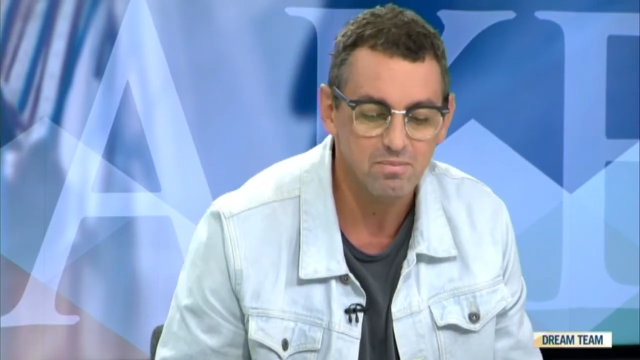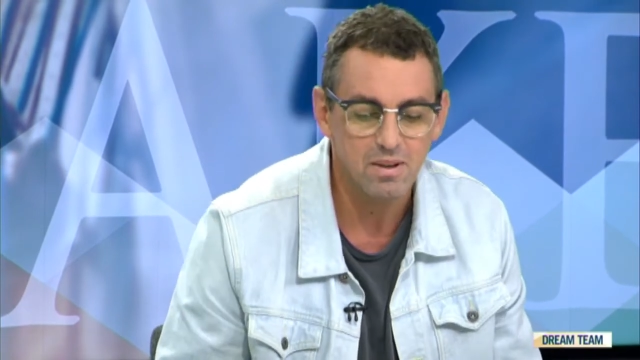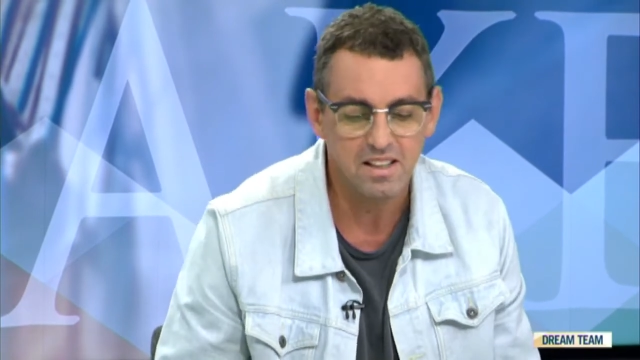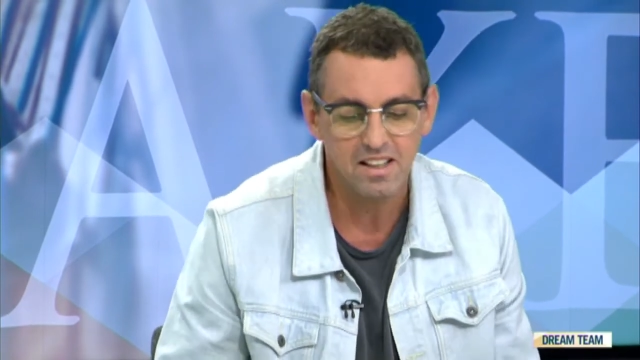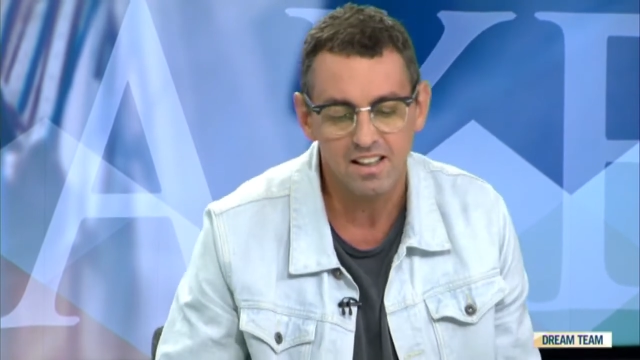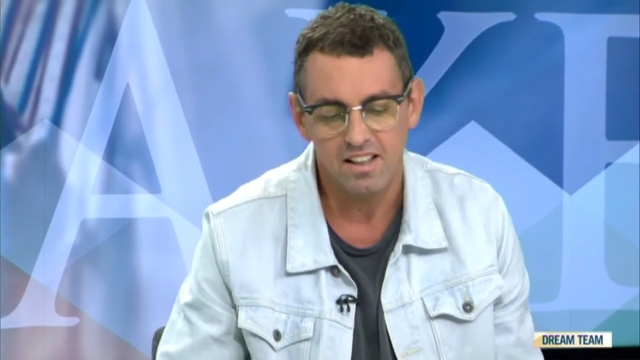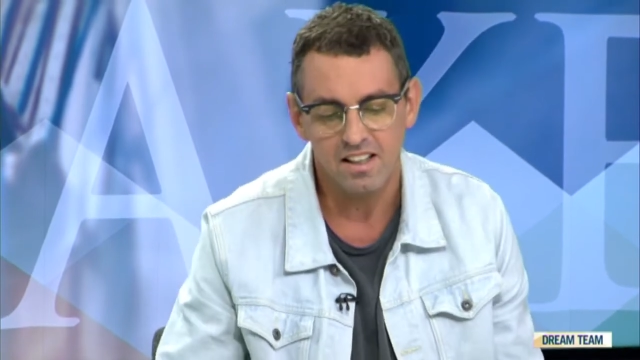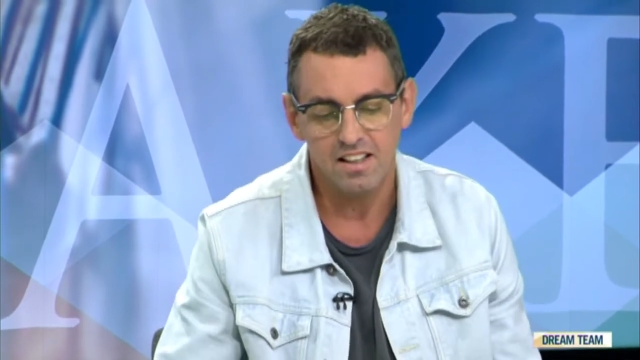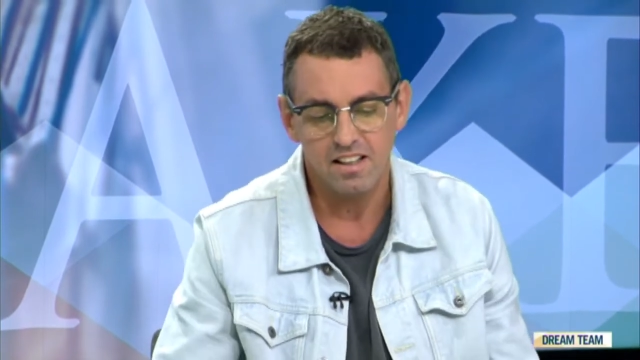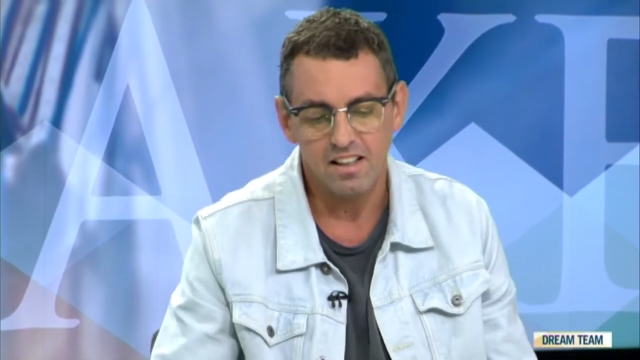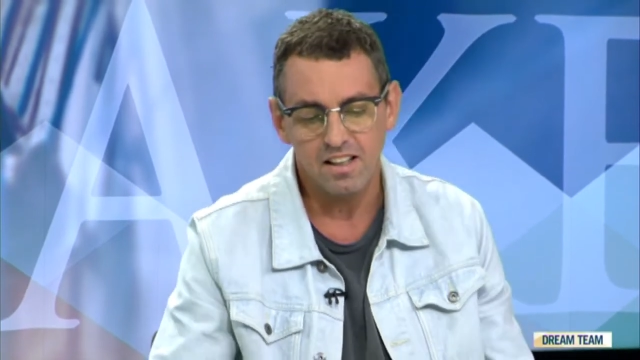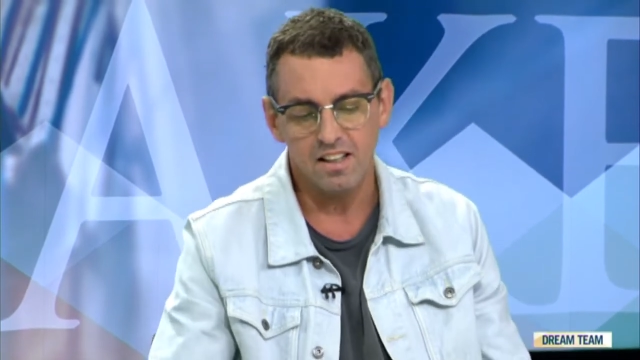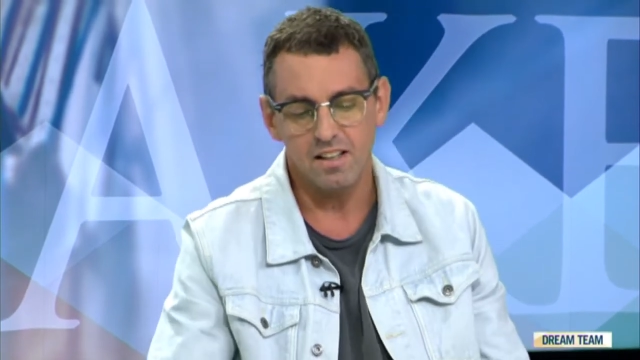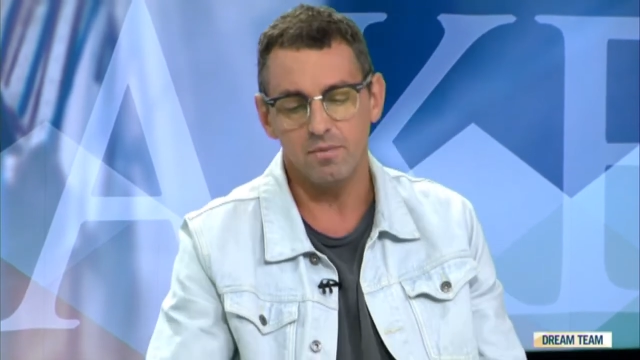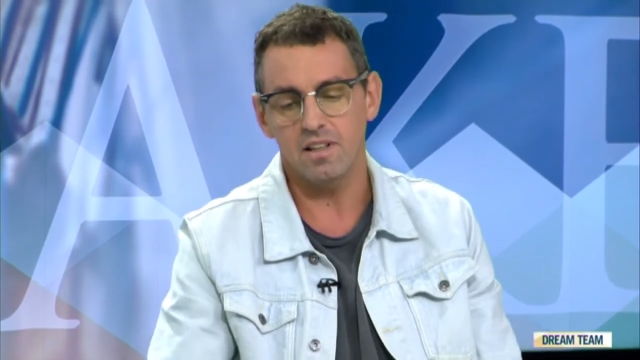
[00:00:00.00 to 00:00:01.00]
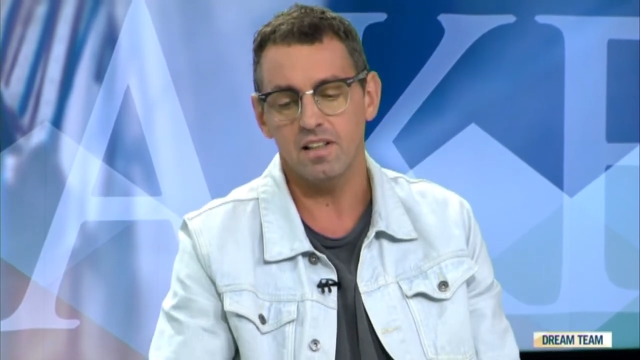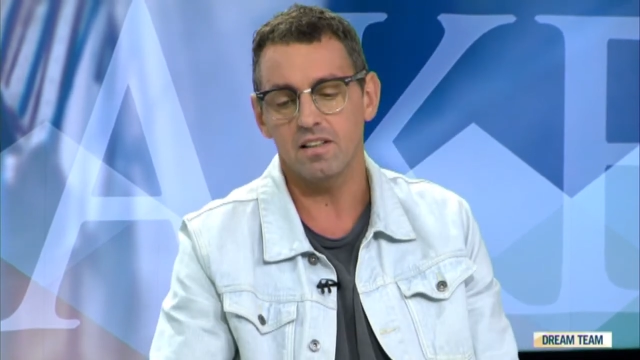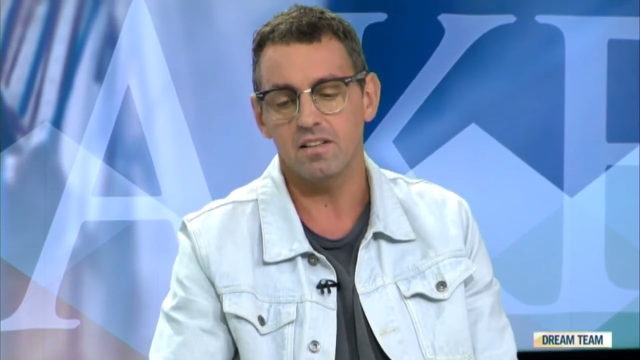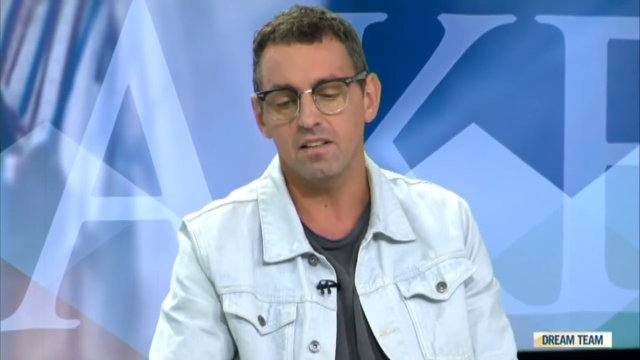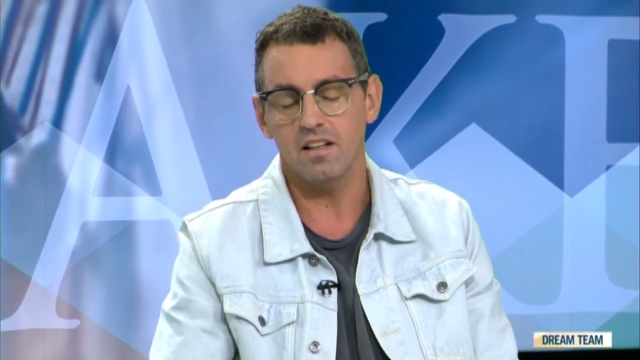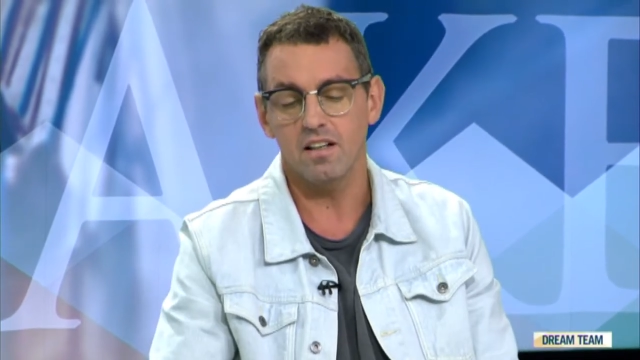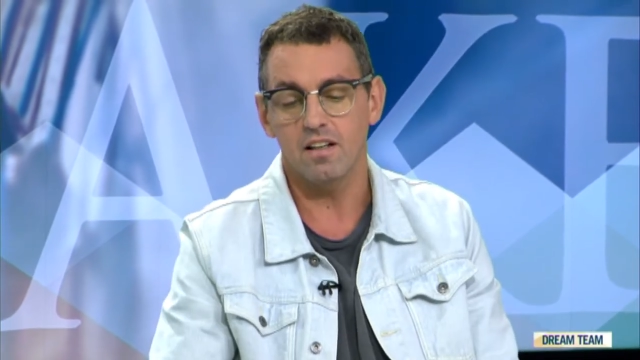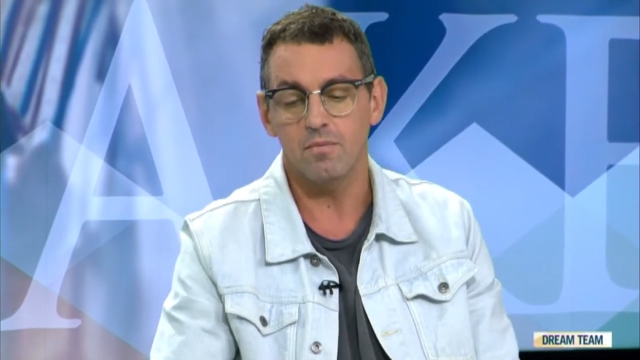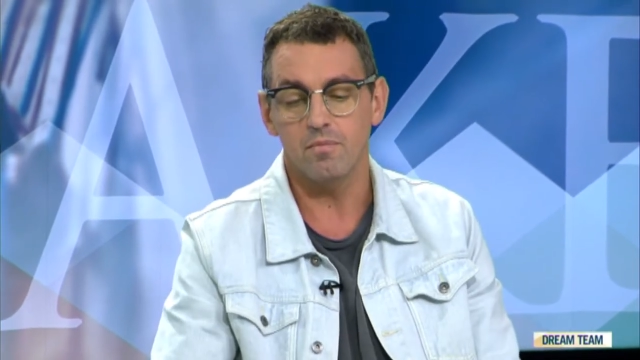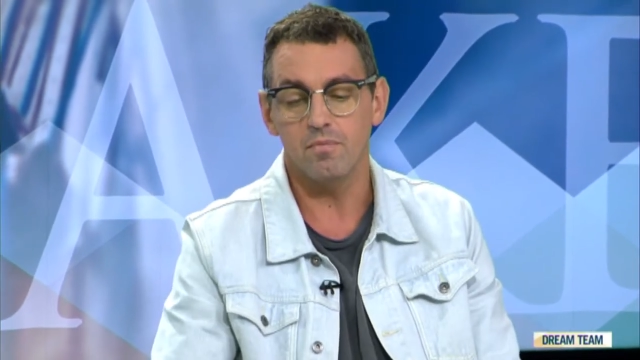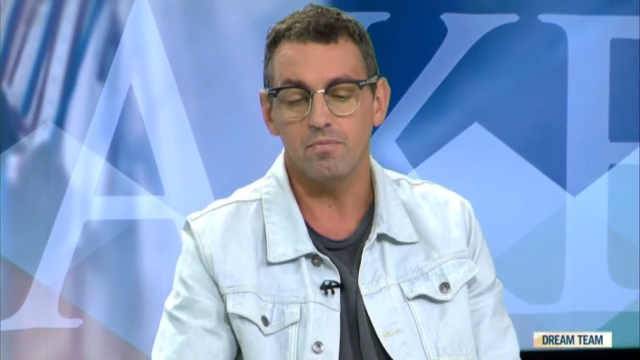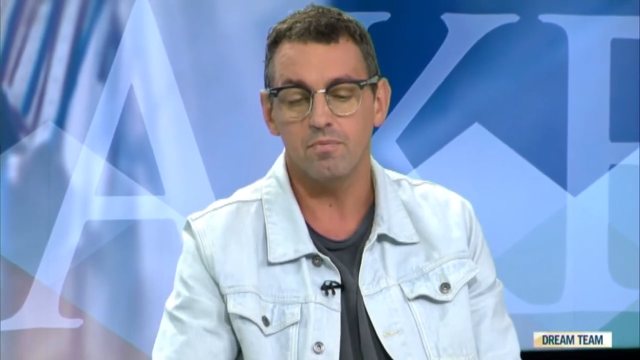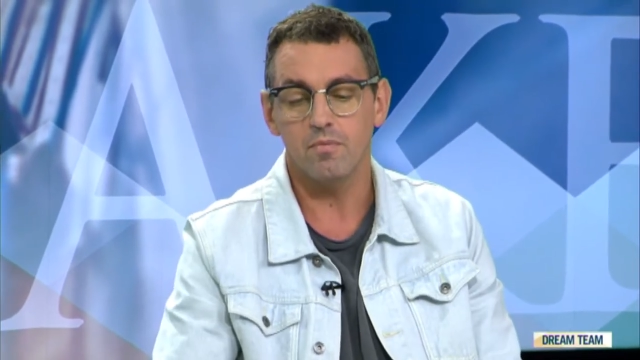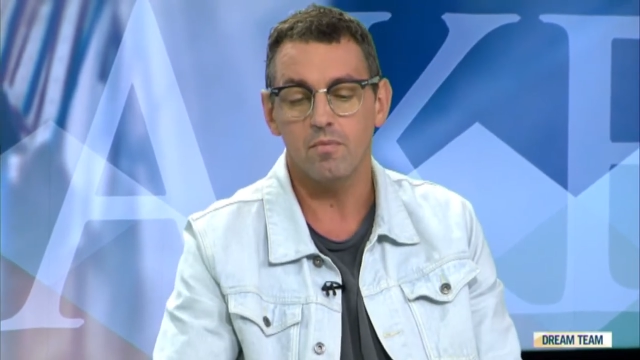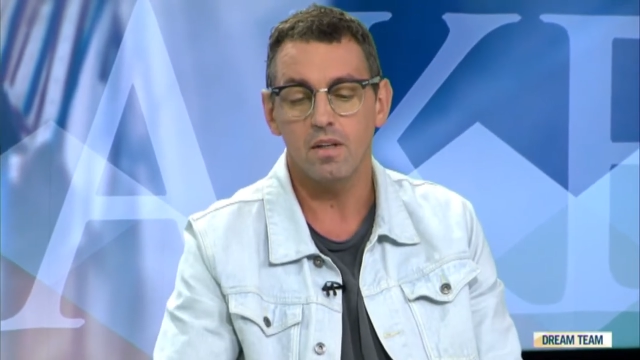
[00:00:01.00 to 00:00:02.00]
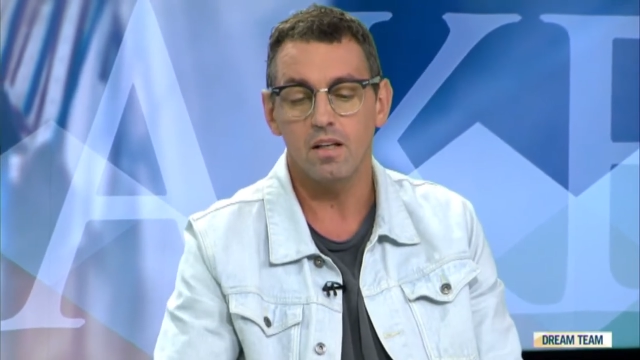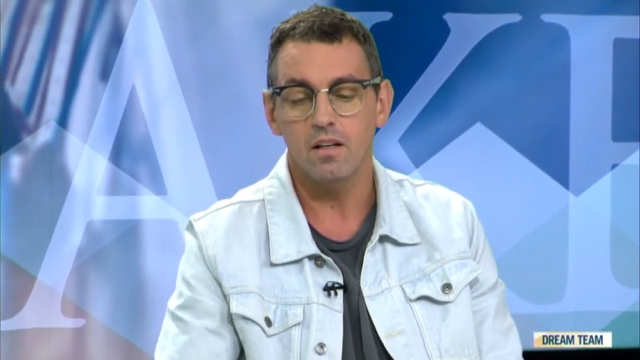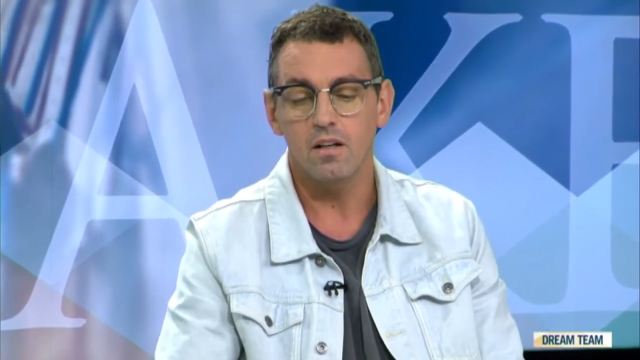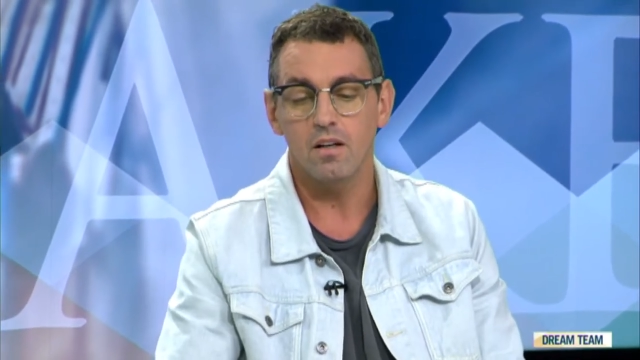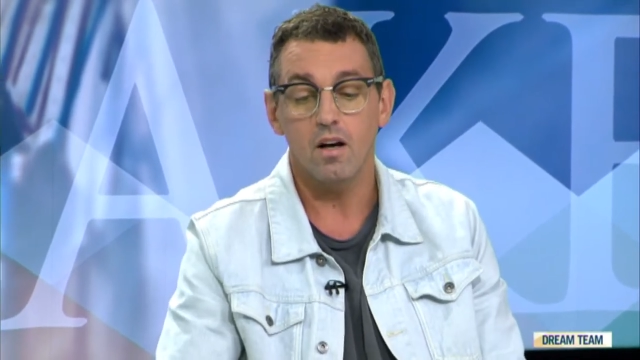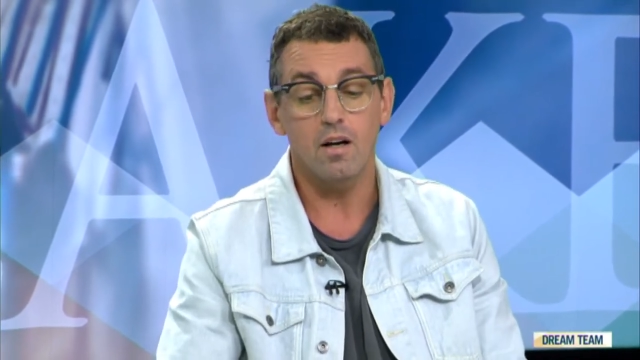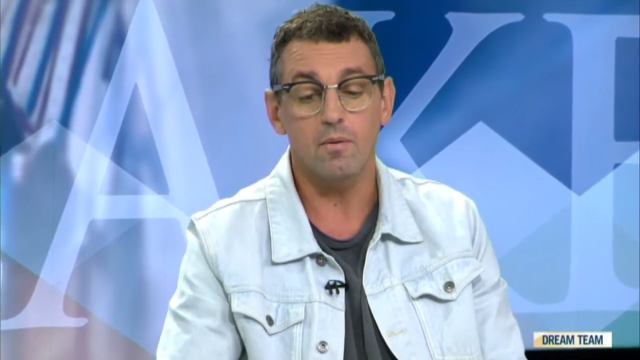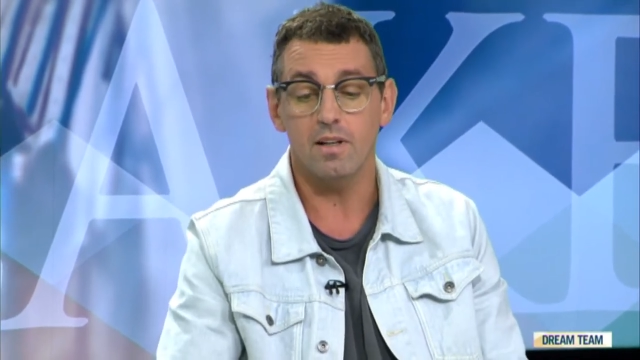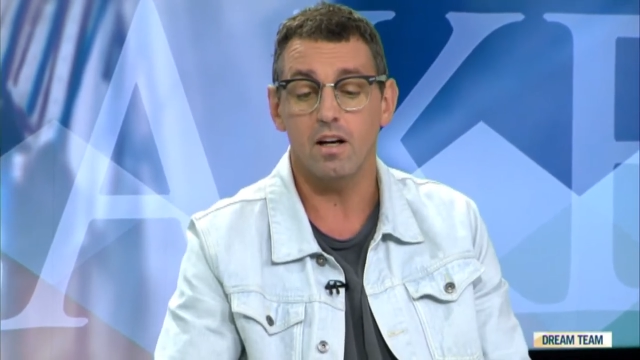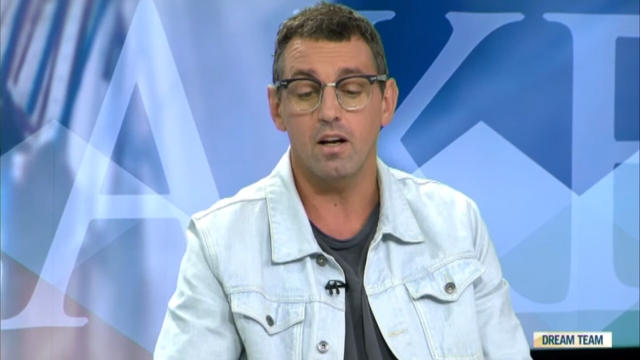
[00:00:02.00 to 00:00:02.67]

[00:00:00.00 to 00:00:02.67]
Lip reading: But yeah, he let me. I mean,